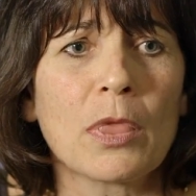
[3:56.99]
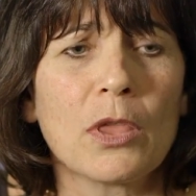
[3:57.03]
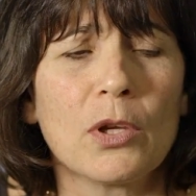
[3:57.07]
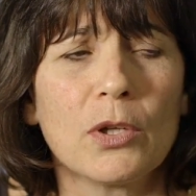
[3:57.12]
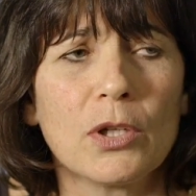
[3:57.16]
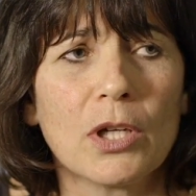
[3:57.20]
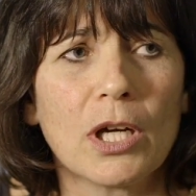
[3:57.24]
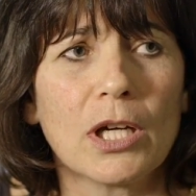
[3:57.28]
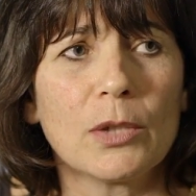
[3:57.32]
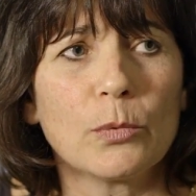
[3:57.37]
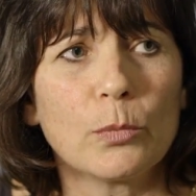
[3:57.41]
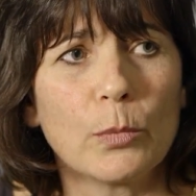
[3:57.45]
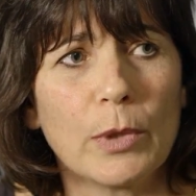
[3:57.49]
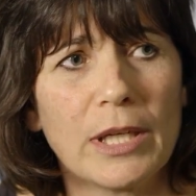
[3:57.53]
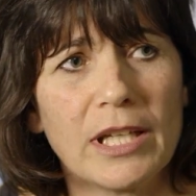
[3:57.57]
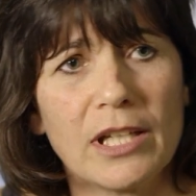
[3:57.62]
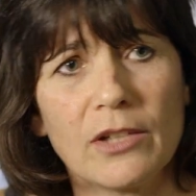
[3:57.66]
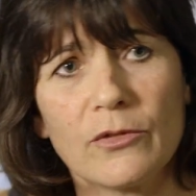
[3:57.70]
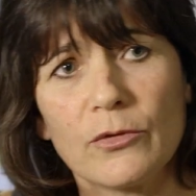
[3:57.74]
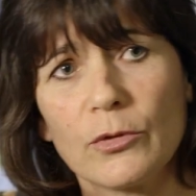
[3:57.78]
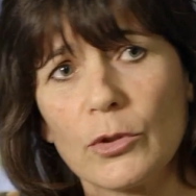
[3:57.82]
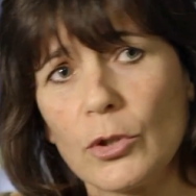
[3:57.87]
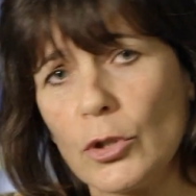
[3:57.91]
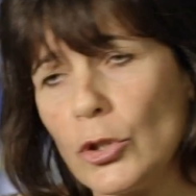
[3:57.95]
they're not
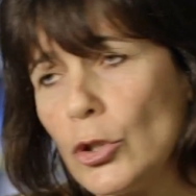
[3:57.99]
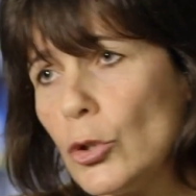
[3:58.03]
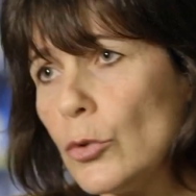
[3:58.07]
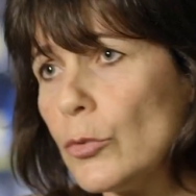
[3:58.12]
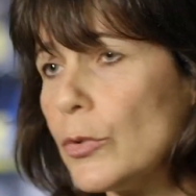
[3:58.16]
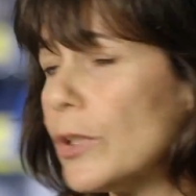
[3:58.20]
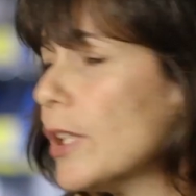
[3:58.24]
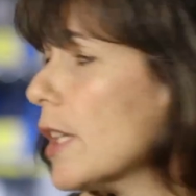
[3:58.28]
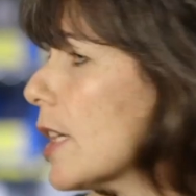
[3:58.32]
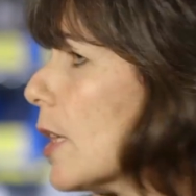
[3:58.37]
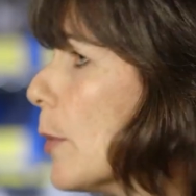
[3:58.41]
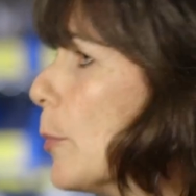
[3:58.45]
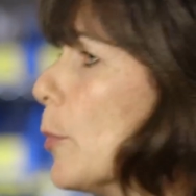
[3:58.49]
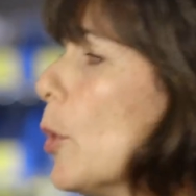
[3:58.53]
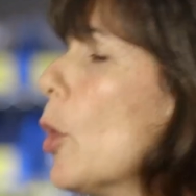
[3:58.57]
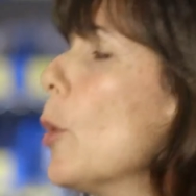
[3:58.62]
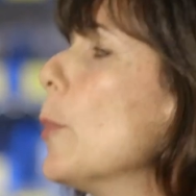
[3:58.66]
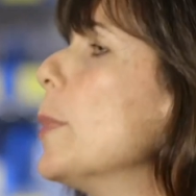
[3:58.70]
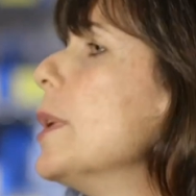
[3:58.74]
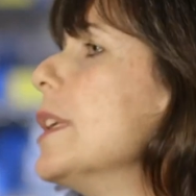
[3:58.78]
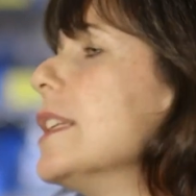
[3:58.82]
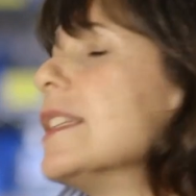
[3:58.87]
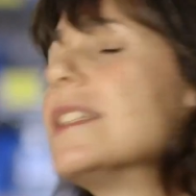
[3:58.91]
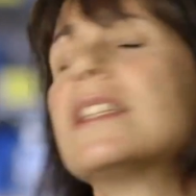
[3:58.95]
waiting for a eureka
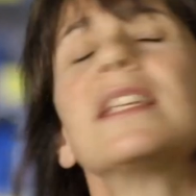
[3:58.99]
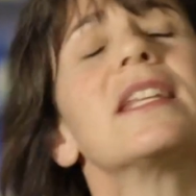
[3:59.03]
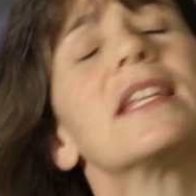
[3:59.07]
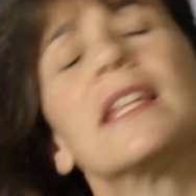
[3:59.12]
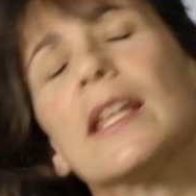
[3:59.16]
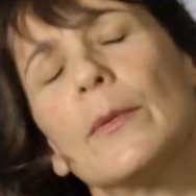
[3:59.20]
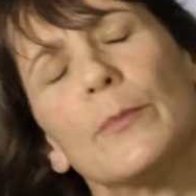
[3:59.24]
moment